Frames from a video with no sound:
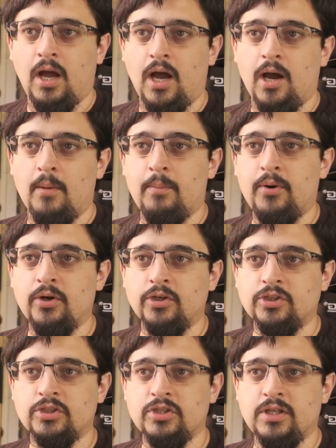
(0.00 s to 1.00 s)
uh,
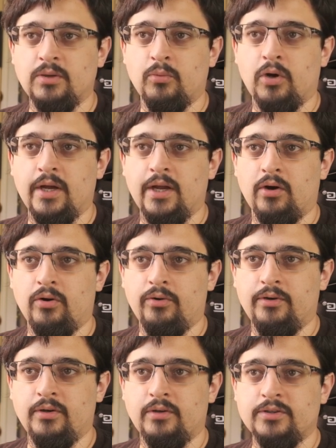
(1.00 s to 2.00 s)
push the white
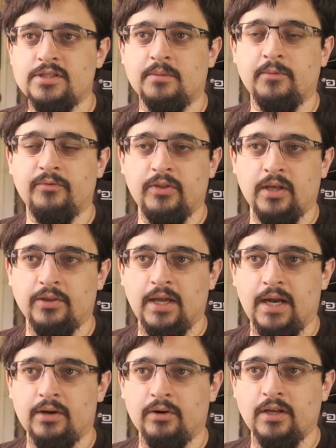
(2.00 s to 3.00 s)
on some of the other
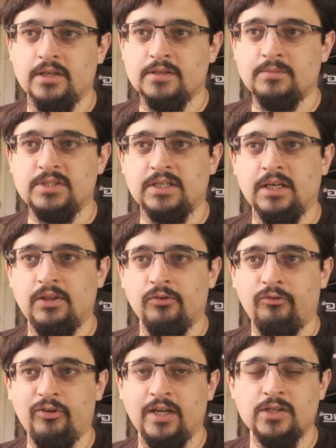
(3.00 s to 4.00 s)
areas, particularly
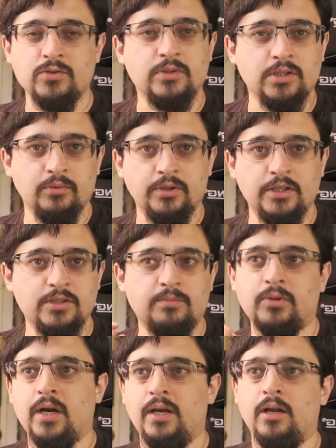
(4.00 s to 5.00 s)
the face, which I wanted to
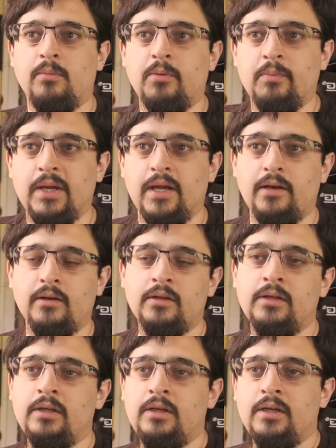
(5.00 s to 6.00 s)
brighten up a bit,
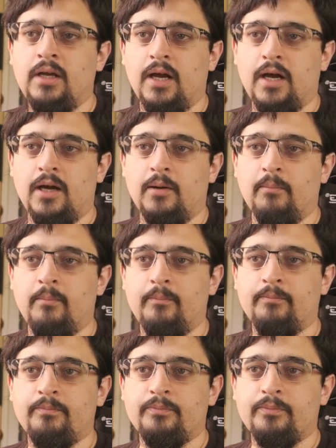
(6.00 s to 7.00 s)
um,
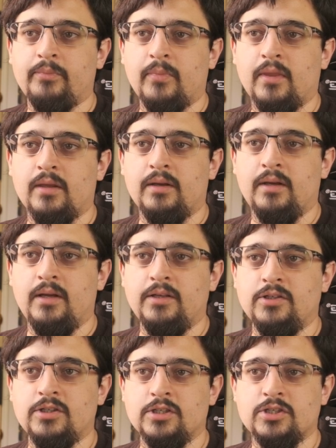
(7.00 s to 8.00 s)

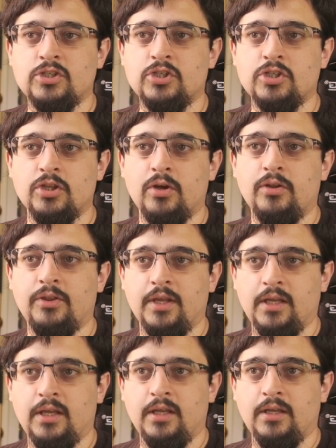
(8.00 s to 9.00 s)
just so that
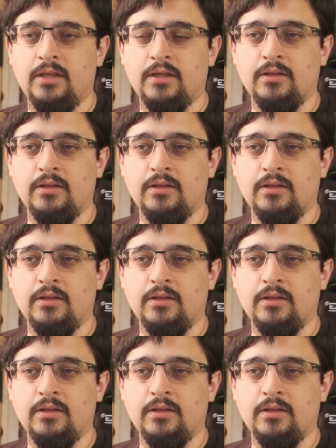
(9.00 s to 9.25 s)
the